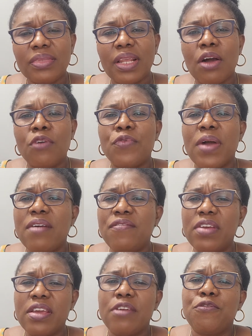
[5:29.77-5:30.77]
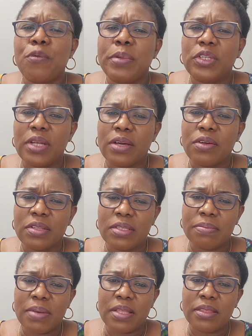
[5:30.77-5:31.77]
of every information I got
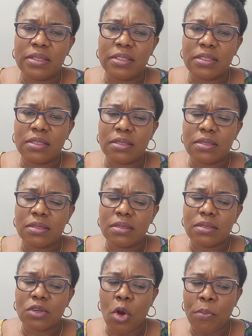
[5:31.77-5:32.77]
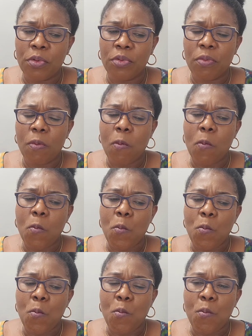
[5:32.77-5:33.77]
about this couple,
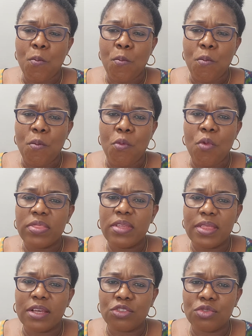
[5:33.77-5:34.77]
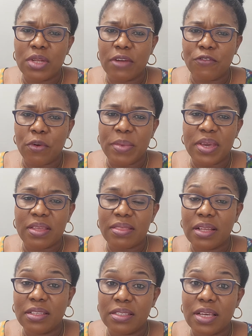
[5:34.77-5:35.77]
one thing that stood out for me,
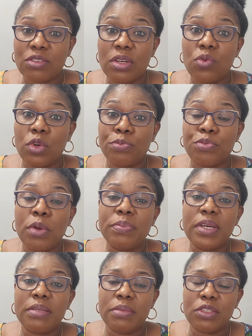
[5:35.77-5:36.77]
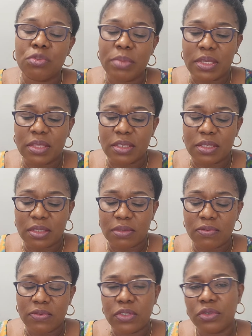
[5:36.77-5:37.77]
that is actually what prompted me to make this
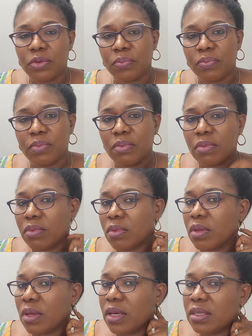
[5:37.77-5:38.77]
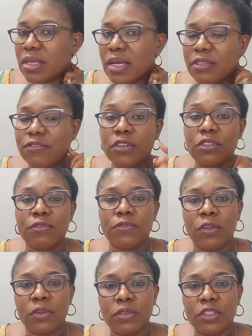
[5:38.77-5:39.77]
video, is that first of
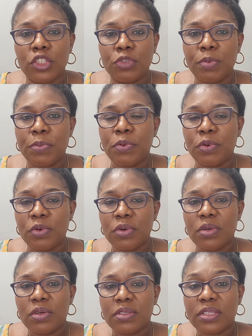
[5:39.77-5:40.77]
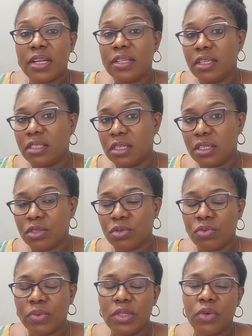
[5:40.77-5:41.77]
all, these people started dating in
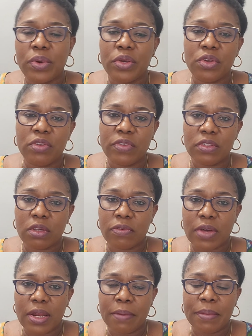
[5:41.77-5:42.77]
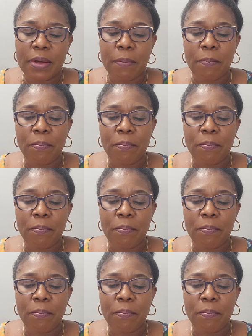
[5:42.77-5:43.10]
school when they were in University of Calabar.